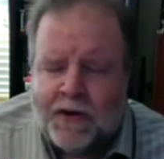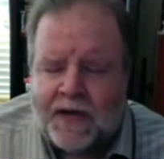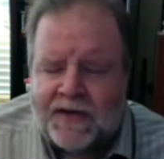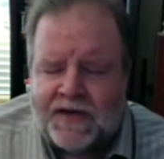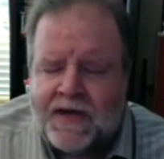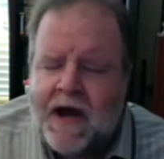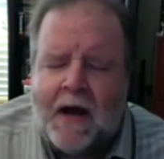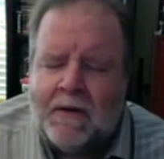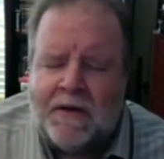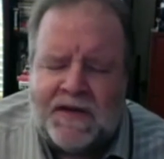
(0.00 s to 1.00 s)
rest
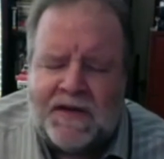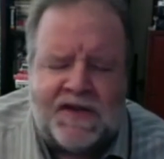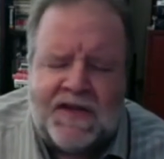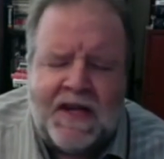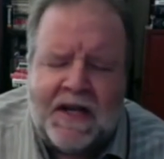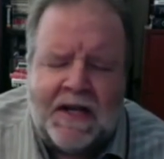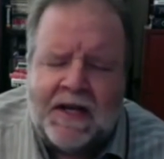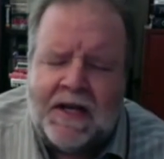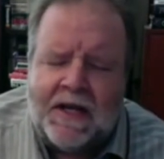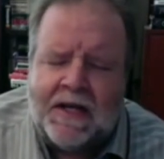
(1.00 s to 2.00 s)
now and
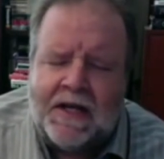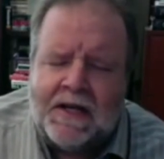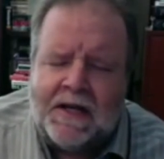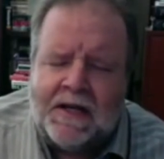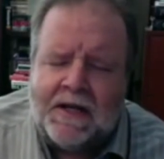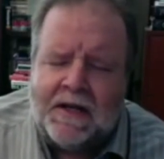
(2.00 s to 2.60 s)
seated,